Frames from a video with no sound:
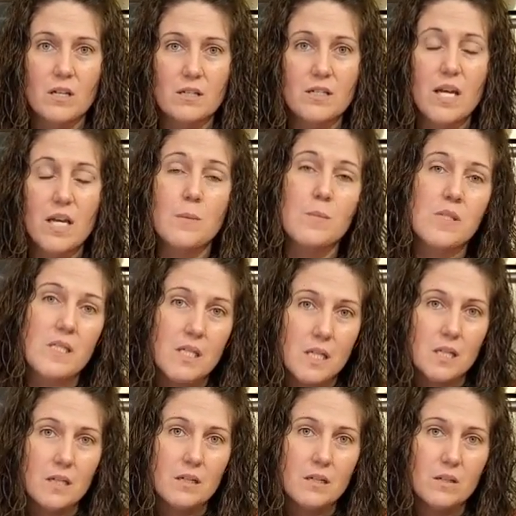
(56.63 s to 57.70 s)

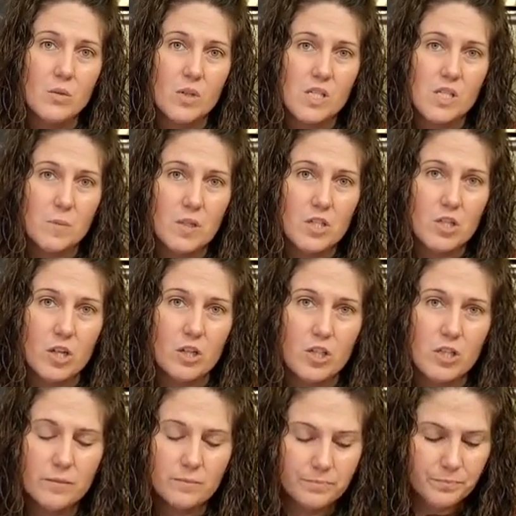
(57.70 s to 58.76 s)
Type-C USB
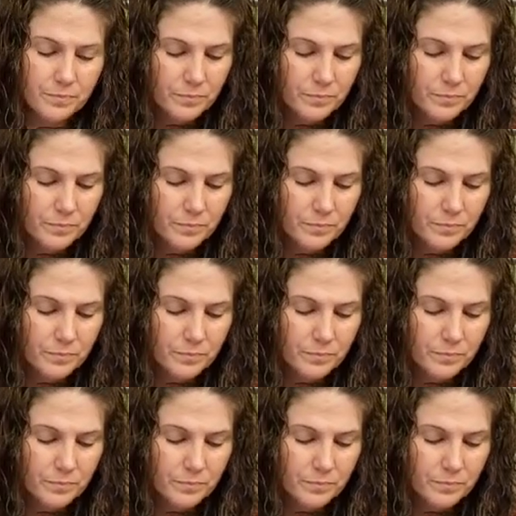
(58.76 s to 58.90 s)
charging,